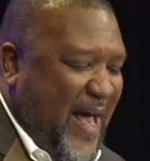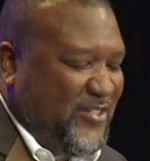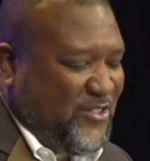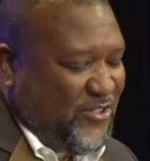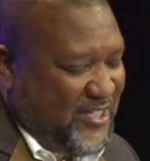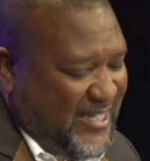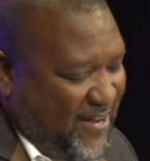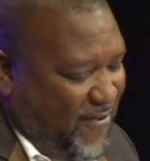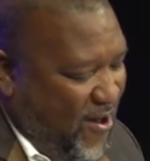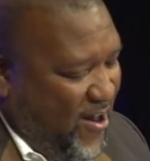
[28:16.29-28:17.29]
Pastor
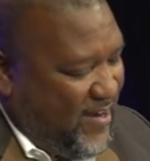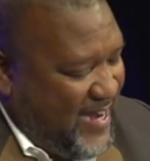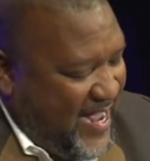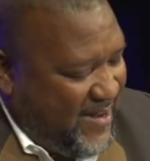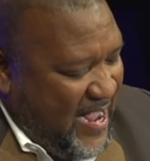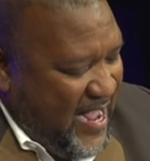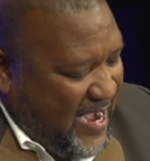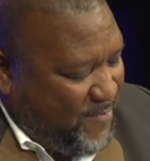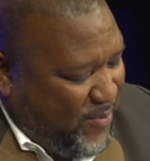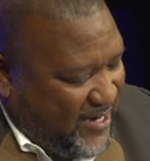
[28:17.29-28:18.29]
Steve Hartnett,
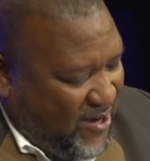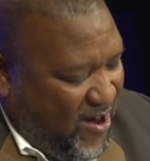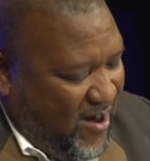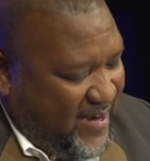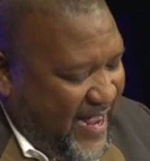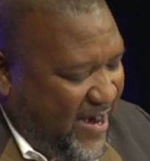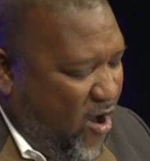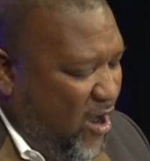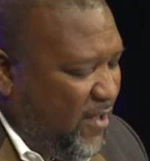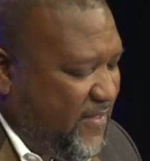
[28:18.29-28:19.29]
Brenda Hartnett,
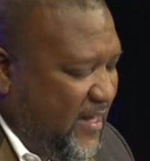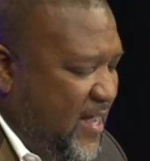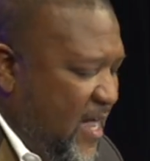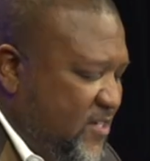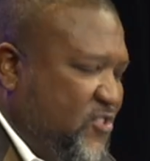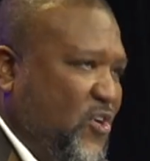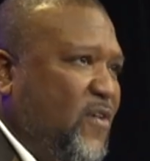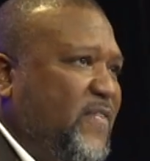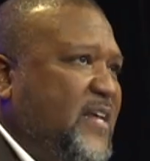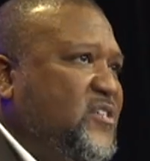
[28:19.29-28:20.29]
all of the
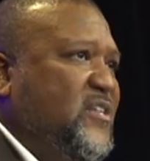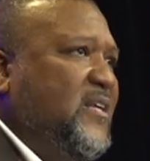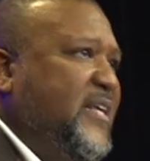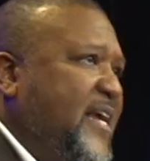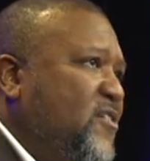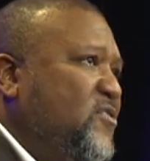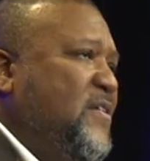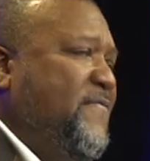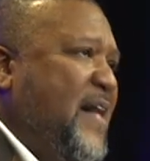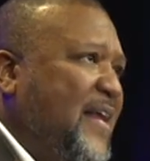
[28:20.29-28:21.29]
servants, the
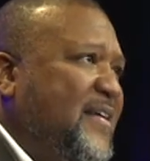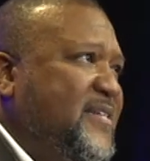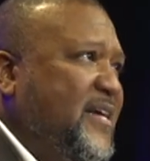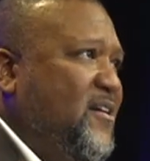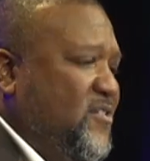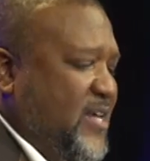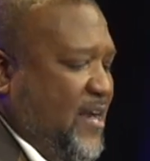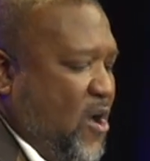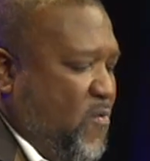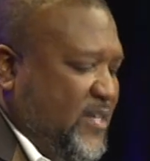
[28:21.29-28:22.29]
leaders, the volunteers
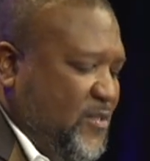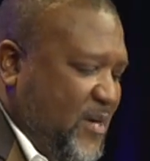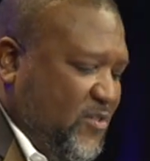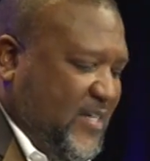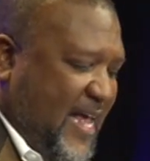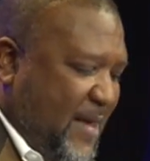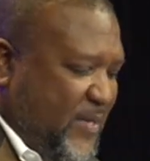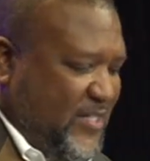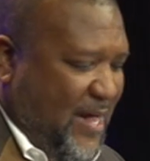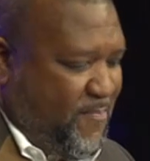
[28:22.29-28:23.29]
at Owens Mills
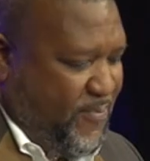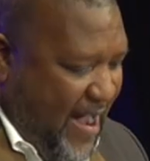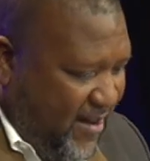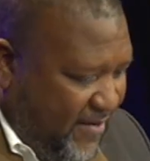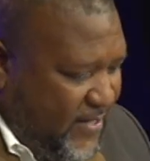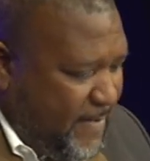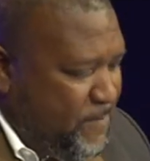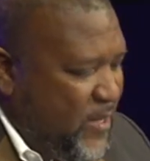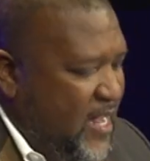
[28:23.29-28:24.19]
campus. I'm proud of you.